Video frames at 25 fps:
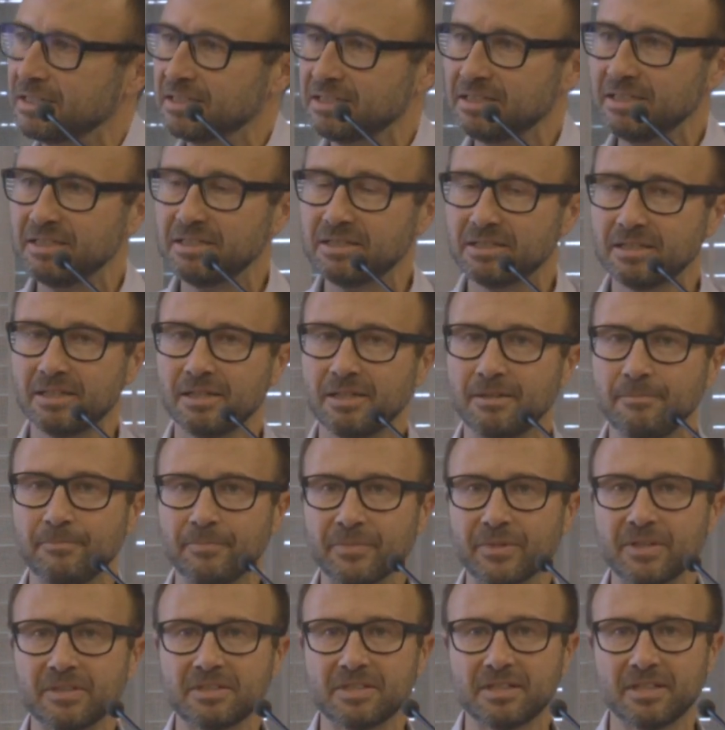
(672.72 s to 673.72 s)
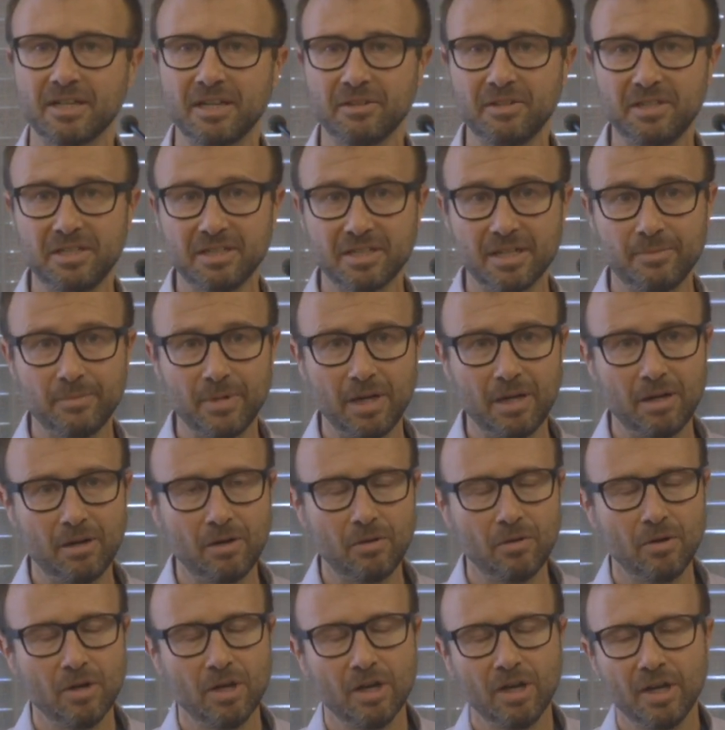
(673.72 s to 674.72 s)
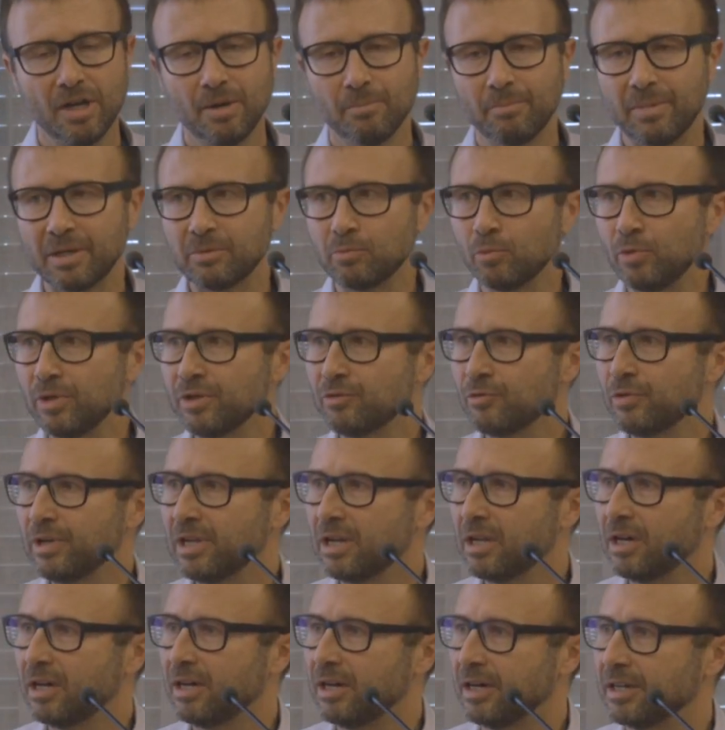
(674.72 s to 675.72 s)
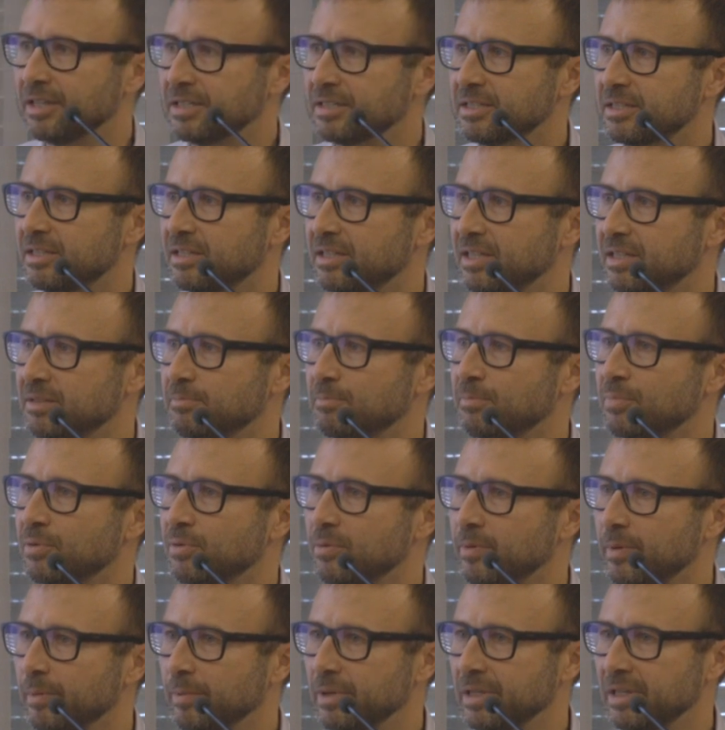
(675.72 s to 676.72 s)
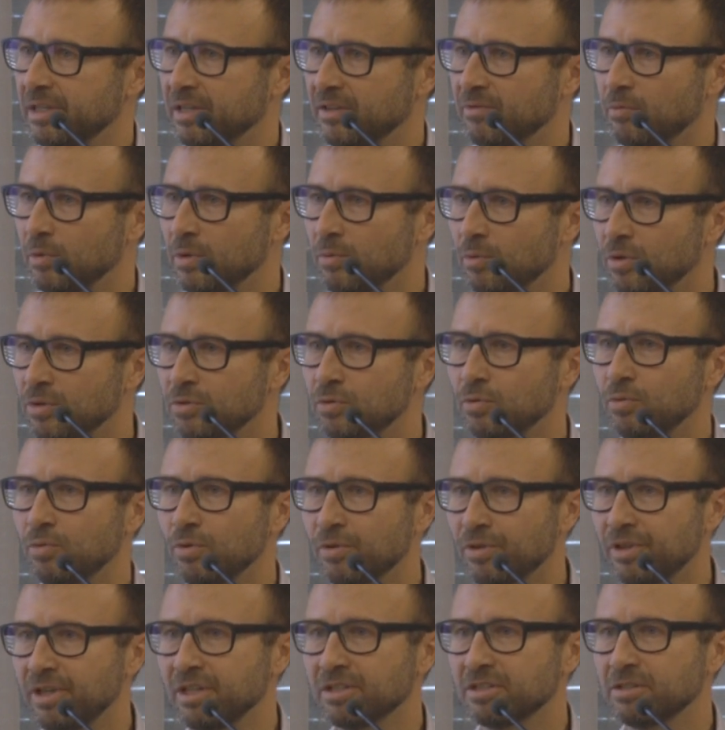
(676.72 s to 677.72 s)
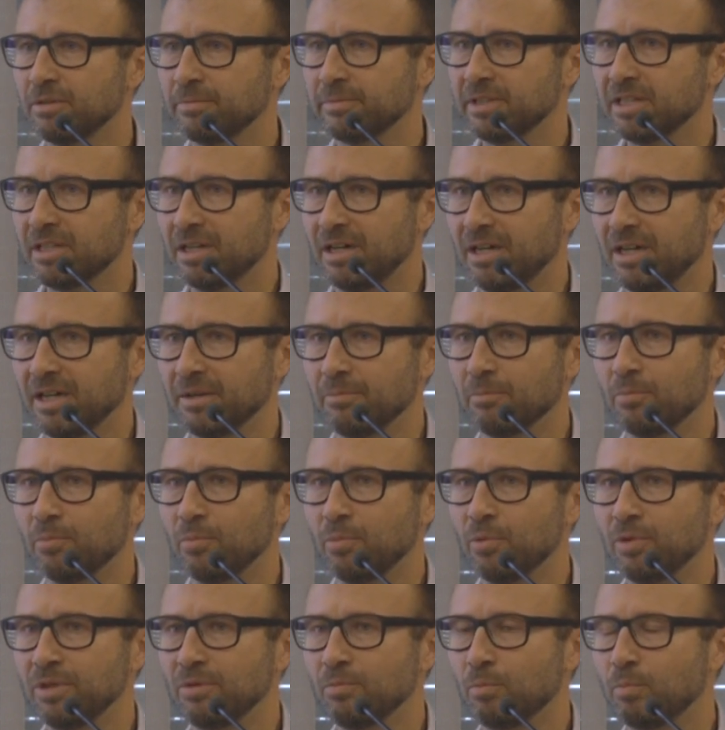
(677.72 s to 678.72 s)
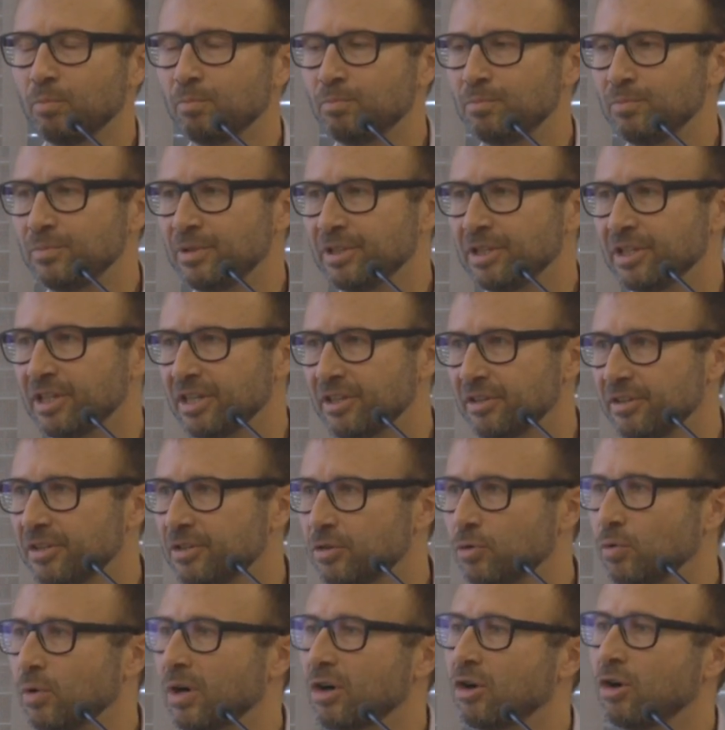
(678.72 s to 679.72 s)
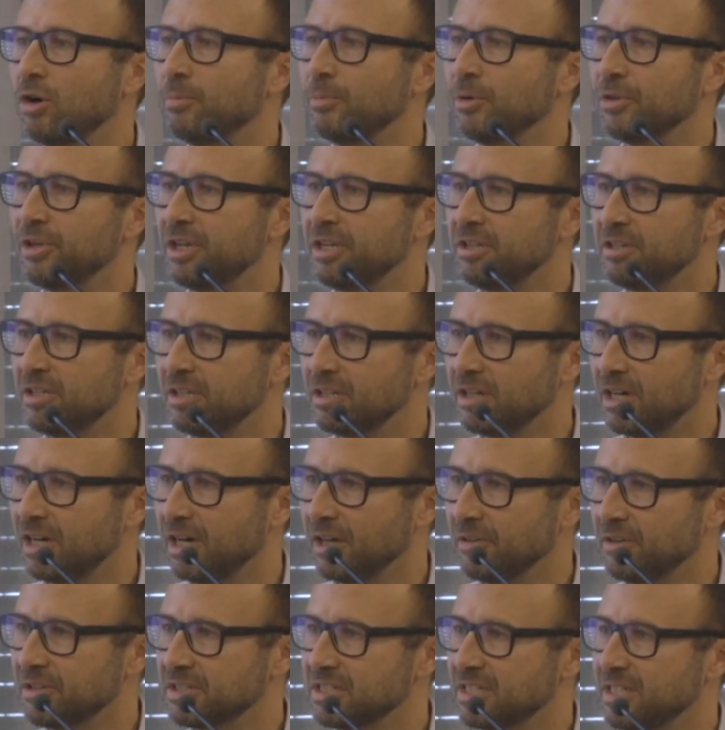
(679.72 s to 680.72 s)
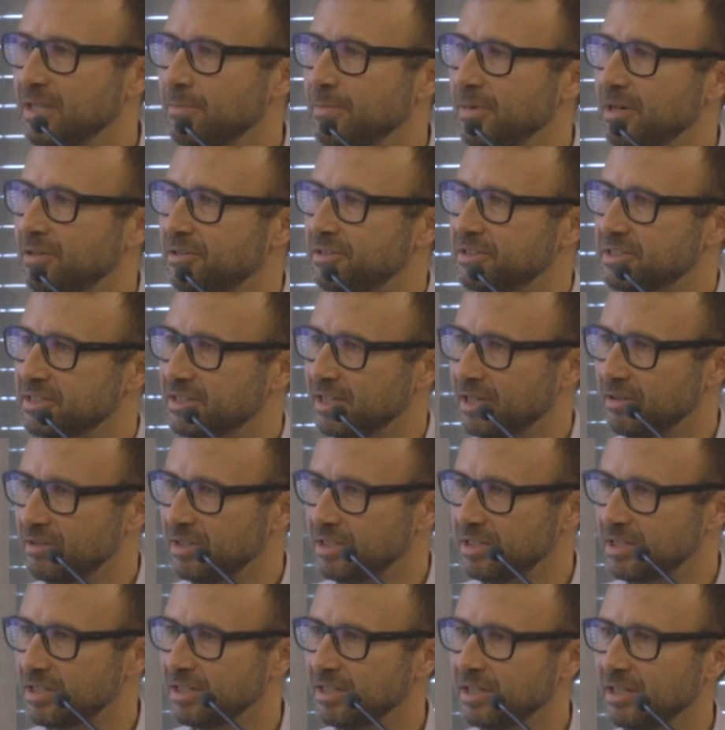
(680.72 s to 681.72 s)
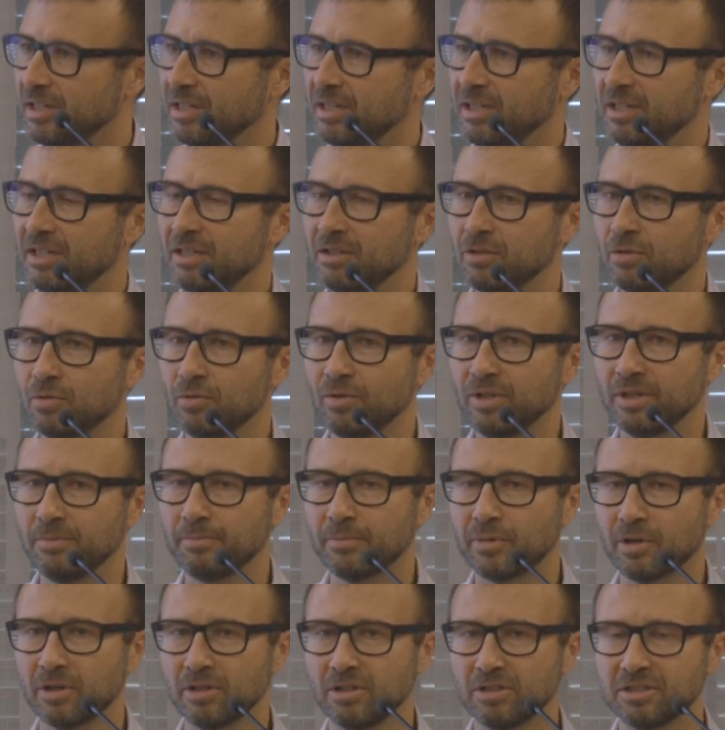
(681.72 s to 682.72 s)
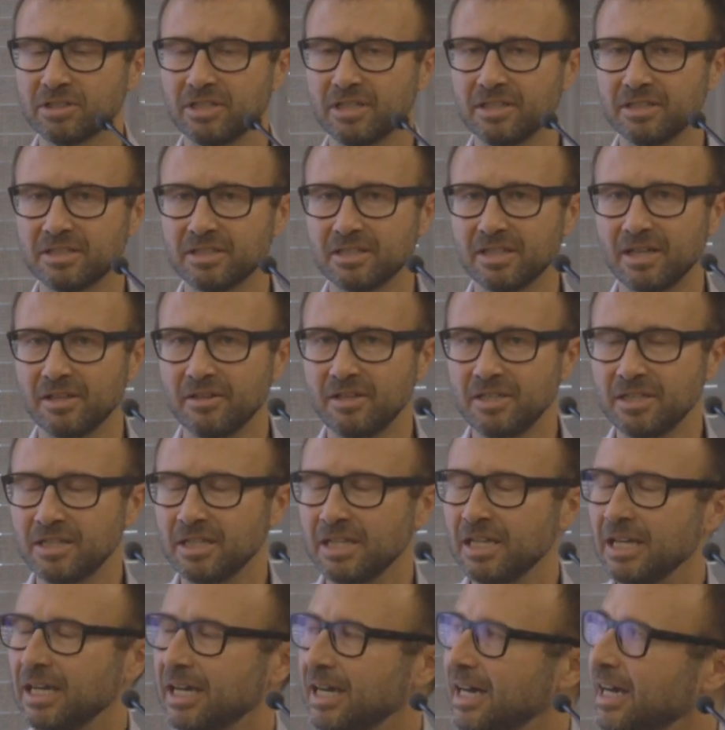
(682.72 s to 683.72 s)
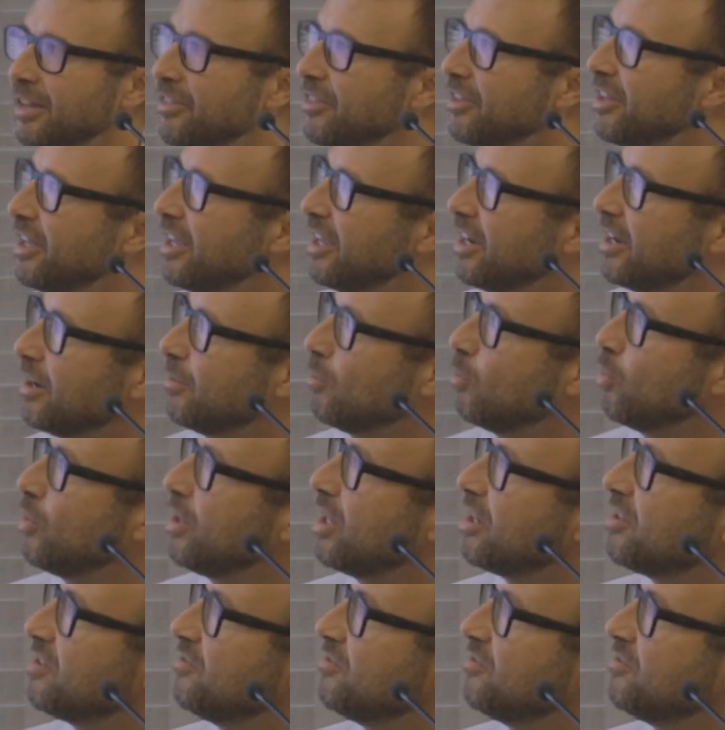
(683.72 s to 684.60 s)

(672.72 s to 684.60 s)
sister study somehow, but we realized that probably if we want to do things on time, we needed to accommodate other similar studies into the prognostic studies, and then we are